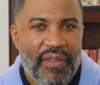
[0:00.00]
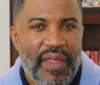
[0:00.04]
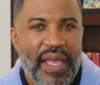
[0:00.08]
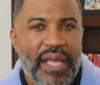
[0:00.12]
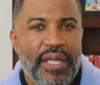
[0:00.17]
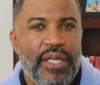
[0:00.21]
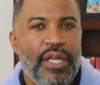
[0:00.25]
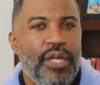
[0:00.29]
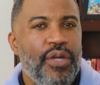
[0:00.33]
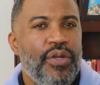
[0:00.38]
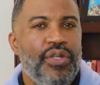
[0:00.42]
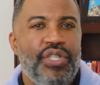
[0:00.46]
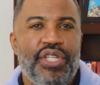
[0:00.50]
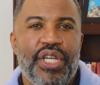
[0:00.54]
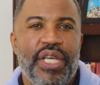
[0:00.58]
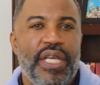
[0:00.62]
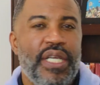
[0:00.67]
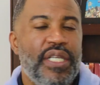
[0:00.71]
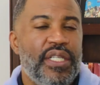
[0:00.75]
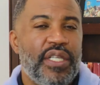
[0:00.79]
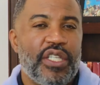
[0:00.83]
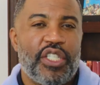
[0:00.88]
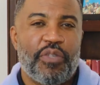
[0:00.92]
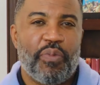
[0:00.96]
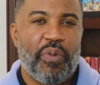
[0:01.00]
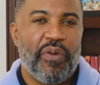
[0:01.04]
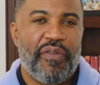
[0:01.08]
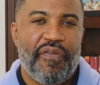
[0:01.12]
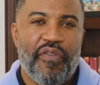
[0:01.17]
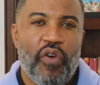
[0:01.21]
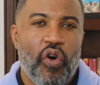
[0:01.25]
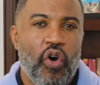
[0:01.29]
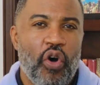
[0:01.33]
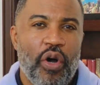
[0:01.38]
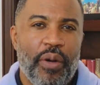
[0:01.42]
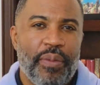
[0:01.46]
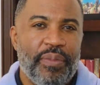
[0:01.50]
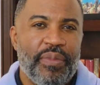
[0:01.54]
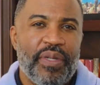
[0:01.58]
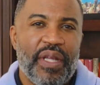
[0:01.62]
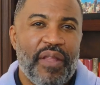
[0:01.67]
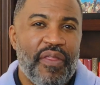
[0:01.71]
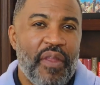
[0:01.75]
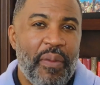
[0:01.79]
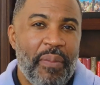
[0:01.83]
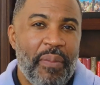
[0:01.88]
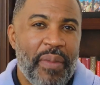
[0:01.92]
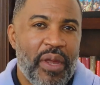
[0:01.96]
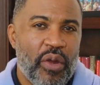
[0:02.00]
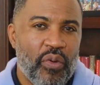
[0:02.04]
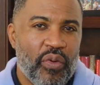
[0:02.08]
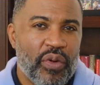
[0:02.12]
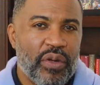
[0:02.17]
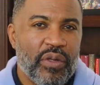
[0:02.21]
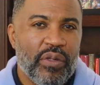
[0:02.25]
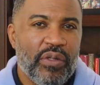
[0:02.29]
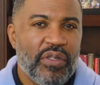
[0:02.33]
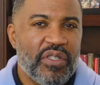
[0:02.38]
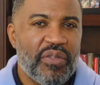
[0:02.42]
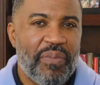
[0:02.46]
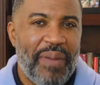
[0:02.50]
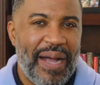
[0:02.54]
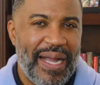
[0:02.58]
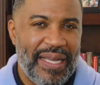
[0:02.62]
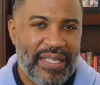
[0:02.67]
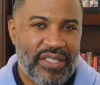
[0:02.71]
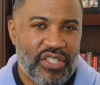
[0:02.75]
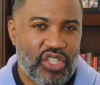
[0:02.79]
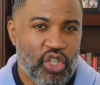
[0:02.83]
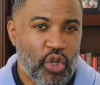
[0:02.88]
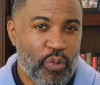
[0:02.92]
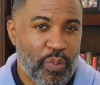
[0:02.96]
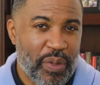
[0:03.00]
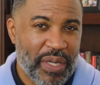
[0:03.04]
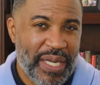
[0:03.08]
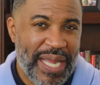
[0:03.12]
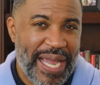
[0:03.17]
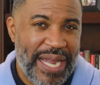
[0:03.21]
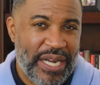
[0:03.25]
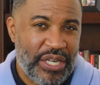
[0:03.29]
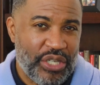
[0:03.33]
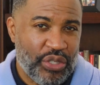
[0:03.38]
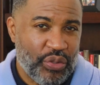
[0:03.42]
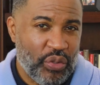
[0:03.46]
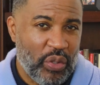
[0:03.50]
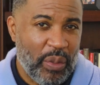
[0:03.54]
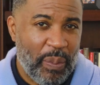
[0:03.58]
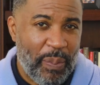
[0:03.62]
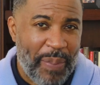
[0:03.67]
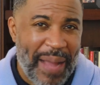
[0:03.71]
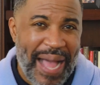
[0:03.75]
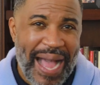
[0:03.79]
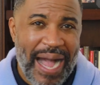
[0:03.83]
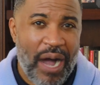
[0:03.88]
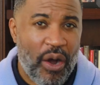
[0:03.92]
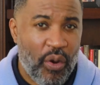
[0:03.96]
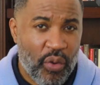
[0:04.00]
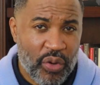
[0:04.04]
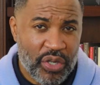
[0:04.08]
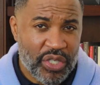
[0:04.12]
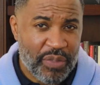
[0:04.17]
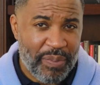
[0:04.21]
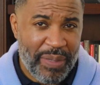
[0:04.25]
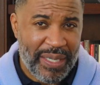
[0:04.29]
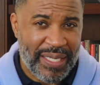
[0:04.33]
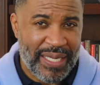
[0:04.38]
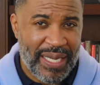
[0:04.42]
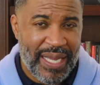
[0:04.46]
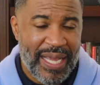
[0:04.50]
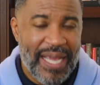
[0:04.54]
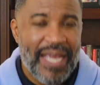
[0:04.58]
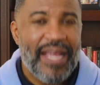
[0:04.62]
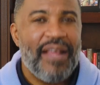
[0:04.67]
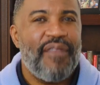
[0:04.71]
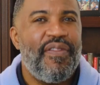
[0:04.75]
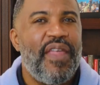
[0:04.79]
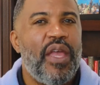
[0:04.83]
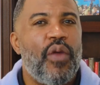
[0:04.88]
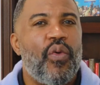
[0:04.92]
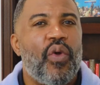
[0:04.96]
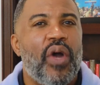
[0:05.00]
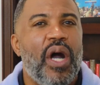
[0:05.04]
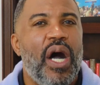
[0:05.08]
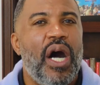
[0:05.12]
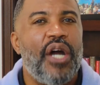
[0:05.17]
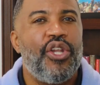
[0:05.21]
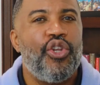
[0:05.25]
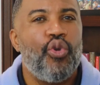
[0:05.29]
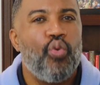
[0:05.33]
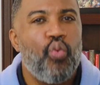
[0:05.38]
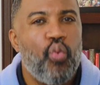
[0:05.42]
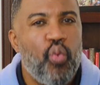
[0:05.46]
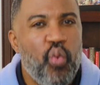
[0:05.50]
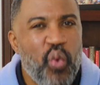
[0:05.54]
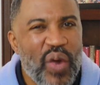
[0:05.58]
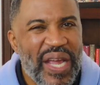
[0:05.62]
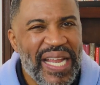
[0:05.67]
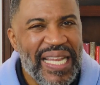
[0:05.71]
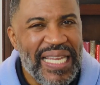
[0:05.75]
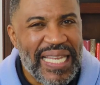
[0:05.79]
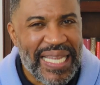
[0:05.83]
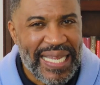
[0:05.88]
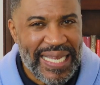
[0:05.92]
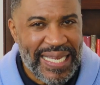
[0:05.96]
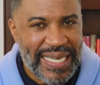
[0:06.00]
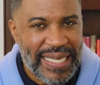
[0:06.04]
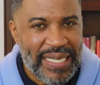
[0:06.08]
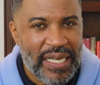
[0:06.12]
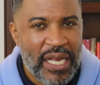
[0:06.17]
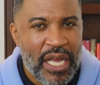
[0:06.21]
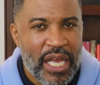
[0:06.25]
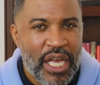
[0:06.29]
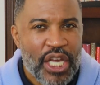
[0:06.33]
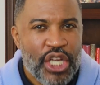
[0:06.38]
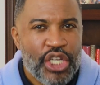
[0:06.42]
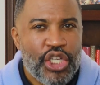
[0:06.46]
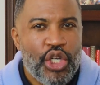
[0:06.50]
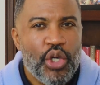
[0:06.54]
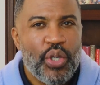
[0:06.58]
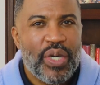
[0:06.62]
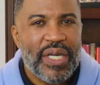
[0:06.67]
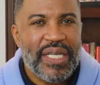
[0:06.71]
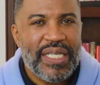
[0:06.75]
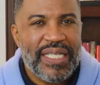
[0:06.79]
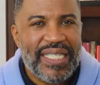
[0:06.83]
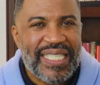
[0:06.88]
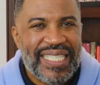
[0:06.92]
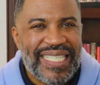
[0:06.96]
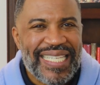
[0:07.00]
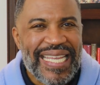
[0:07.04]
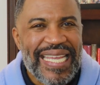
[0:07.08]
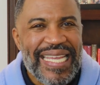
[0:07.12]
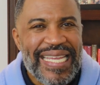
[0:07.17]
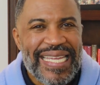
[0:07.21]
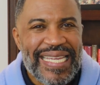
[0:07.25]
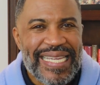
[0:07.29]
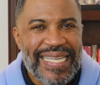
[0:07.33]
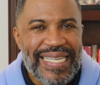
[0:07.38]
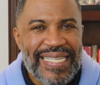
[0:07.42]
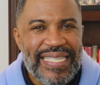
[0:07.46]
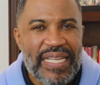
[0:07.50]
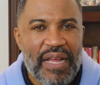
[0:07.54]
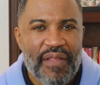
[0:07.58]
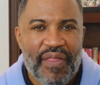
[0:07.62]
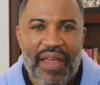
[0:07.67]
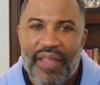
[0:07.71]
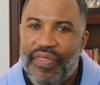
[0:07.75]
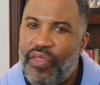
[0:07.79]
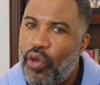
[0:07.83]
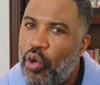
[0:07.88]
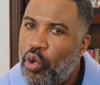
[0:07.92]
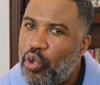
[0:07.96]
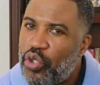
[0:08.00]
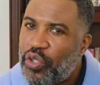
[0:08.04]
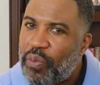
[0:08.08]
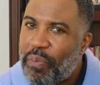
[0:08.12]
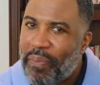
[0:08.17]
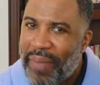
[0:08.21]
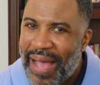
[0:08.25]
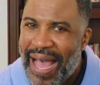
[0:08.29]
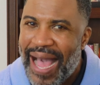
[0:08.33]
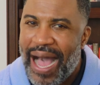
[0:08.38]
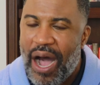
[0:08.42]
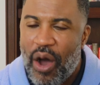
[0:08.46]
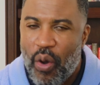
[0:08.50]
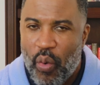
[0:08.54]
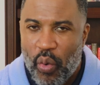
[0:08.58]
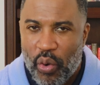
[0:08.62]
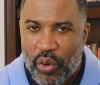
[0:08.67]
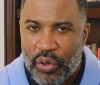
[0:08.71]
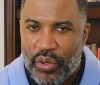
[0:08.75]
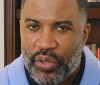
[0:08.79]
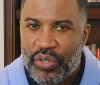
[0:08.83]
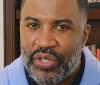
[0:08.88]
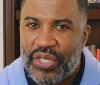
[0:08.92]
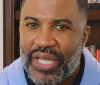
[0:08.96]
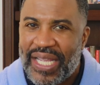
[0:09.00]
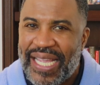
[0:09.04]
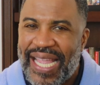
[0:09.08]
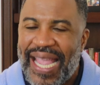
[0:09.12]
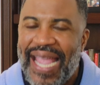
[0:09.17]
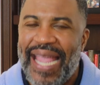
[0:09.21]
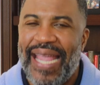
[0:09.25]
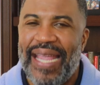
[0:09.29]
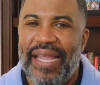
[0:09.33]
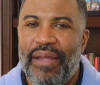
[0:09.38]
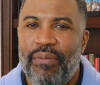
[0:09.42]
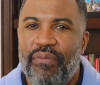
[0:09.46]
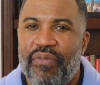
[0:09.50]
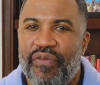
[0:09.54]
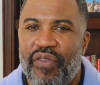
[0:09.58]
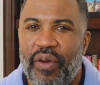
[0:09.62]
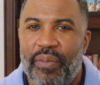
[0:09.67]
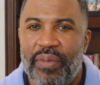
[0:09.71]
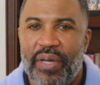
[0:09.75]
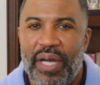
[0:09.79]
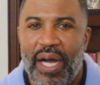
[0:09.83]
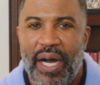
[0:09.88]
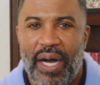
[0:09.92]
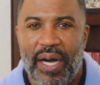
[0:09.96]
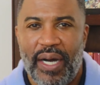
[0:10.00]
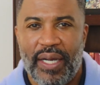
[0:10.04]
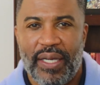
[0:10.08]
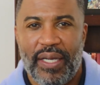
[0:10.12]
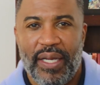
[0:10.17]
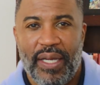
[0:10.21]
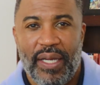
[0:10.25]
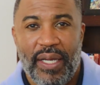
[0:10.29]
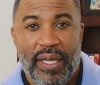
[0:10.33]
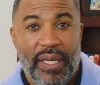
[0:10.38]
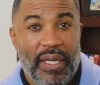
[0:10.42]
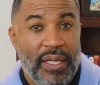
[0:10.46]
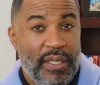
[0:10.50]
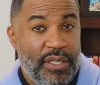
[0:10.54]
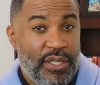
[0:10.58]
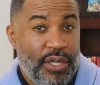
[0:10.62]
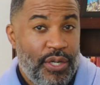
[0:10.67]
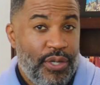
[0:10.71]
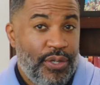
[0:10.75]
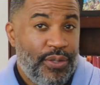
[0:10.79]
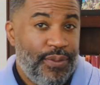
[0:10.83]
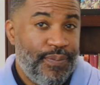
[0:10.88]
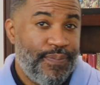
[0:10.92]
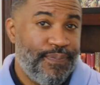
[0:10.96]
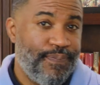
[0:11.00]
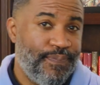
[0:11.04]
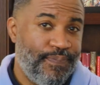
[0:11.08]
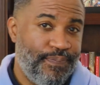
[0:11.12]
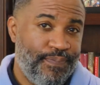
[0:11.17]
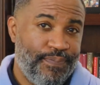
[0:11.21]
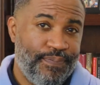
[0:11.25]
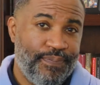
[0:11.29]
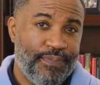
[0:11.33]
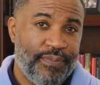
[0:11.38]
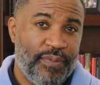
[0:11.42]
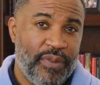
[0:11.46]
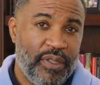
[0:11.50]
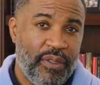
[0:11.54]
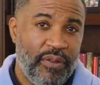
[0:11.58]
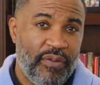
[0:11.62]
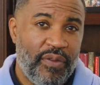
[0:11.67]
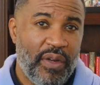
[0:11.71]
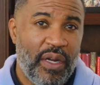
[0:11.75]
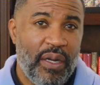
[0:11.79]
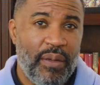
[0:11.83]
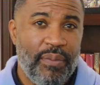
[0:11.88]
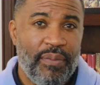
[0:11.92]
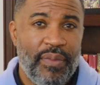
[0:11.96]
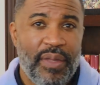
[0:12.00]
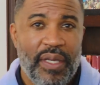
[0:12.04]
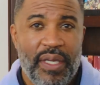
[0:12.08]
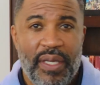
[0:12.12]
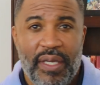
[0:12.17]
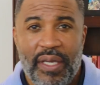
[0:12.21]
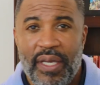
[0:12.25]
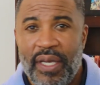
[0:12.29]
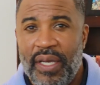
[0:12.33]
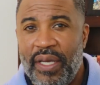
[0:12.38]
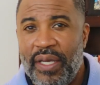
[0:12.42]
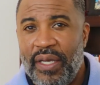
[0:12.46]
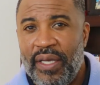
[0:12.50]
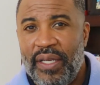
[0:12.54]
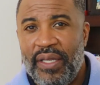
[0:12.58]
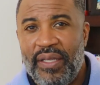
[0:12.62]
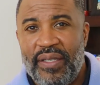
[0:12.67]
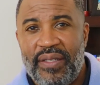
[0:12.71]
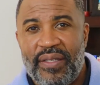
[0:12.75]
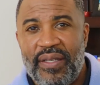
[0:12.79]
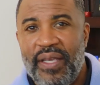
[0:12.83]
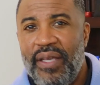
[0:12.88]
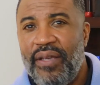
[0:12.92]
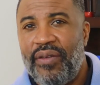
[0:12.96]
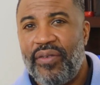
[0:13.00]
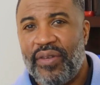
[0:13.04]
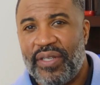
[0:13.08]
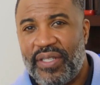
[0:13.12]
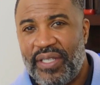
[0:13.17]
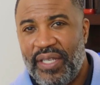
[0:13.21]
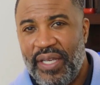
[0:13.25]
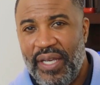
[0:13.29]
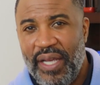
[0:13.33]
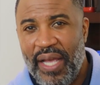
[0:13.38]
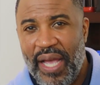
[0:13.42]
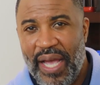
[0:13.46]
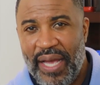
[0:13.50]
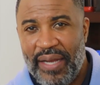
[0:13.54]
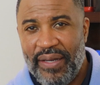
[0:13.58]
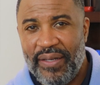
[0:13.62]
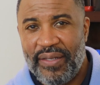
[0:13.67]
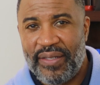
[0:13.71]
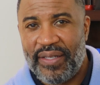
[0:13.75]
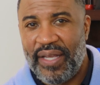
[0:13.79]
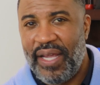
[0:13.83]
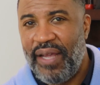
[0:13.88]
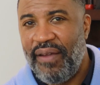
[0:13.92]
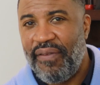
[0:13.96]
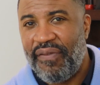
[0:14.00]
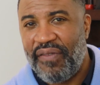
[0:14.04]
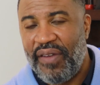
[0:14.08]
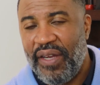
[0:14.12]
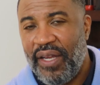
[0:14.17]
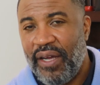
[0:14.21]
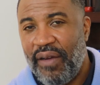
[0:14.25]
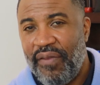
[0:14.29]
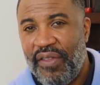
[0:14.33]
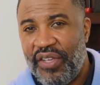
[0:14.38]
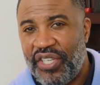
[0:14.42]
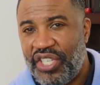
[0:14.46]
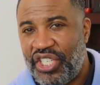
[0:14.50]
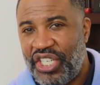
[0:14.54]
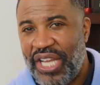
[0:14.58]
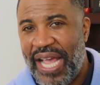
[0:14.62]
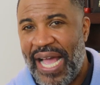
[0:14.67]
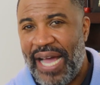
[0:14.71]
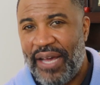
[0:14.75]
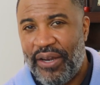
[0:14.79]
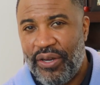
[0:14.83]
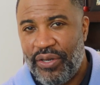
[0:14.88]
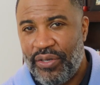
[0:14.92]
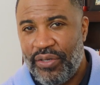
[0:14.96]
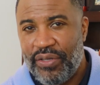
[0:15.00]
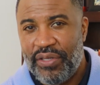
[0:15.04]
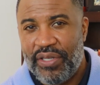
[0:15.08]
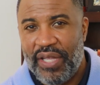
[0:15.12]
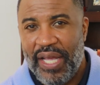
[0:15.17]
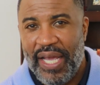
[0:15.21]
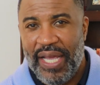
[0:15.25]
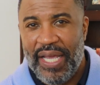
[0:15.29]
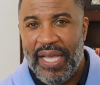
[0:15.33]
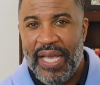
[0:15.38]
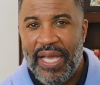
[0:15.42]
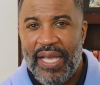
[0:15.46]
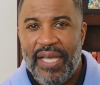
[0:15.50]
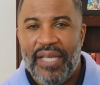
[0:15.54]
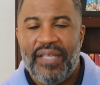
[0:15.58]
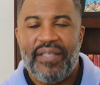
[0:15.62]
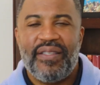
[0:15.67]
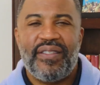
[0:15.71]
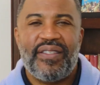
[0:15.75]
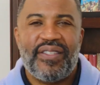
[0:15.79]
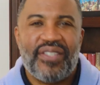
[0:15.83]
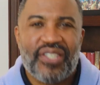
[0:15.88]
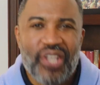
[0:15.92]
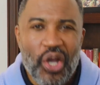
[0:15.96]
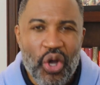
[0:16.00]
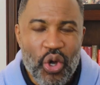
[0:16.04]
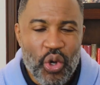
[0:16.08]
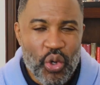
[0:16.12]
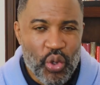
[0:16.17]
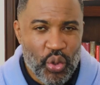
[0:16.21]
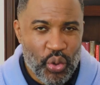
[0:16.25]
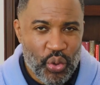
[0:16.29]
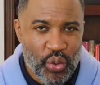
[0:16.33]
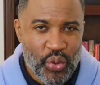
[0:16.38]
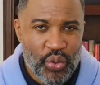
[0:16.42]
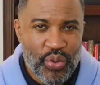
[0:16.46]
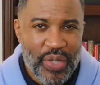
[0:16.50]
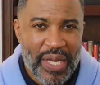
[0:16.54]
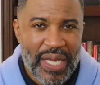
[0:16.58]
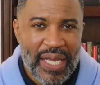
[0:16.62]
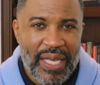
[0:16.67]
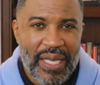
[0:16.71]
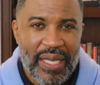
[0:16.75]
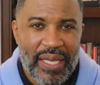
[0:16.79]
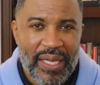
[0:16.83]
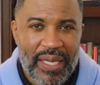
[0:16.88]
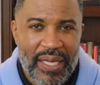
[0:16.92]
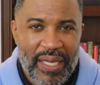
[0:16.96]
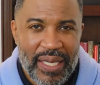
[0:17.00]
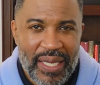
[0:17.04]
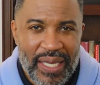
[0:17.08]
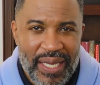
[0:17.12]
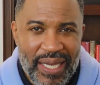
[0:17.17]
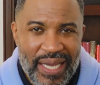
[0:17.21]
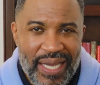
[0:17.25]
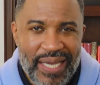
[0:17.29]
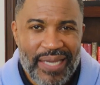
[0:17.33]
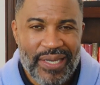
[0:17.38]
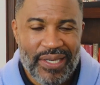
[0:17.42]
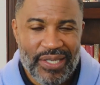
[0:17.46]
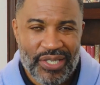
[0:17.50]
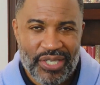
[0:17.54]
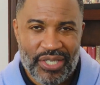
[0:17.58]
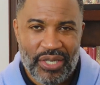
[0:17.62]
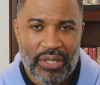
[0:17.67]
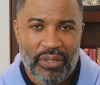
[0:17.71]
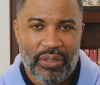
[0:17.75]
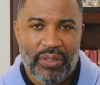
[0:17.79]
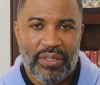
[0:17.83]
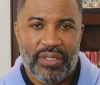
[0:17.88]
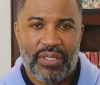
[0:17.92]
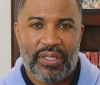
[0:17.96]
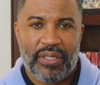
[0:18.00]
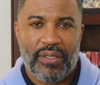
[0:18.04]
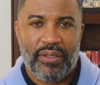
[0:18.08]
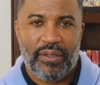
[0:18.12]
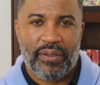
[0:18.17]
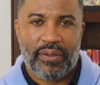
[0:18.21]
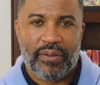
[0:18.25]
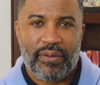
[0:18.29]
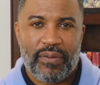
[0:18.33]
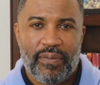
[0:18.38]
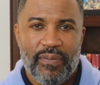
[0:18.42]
They knew Jesus performed the miracles by supernatural powers, but they were unwilling to concede that those powers came from God. So, from the secrecy and safety of the shadows, they sowed insults.